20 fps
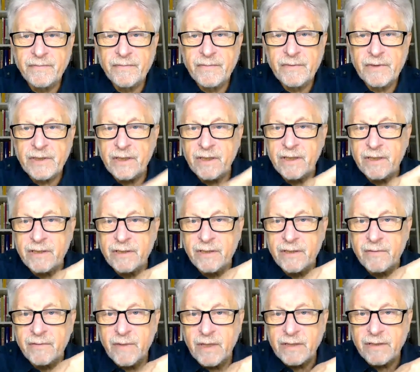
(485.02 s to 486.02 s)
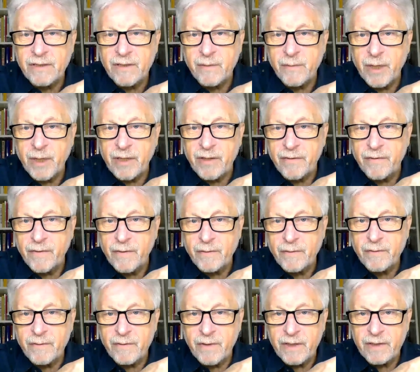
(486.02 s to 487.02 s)
See this? That's the
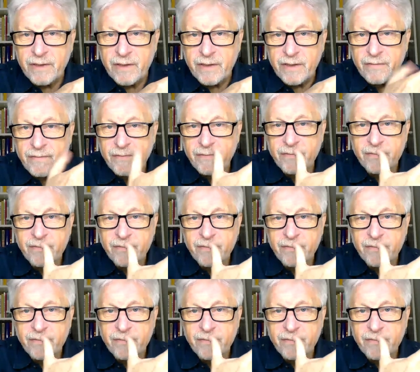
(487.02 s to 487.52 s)
microphone right there.